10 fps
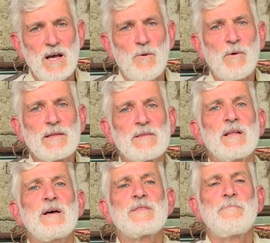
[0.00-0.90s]
when
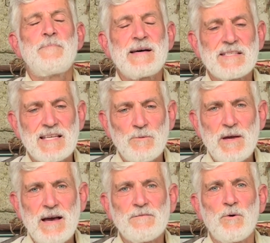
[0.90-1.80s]
the best thing we
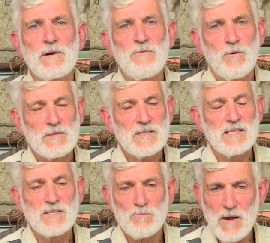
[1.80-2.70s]
have going for us
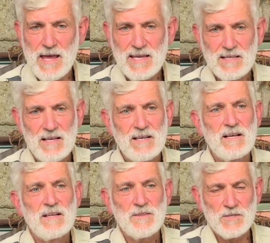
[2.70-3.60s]
is the rain,
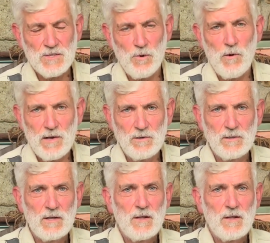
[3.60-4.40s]
the soil,